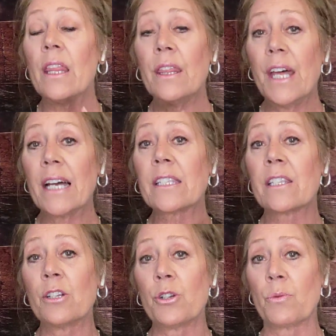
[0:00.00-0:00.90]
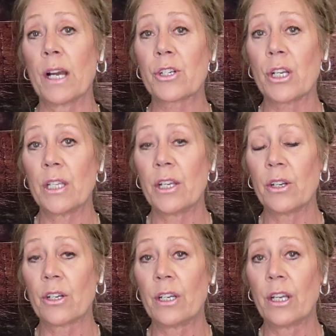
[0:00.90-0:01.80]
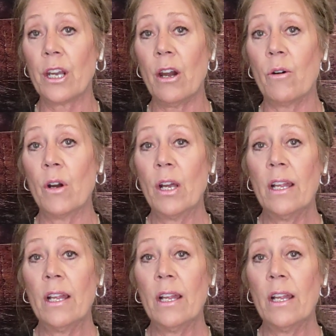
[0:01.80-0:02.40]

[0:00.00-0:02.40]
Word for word: that's the direction that you're going to go.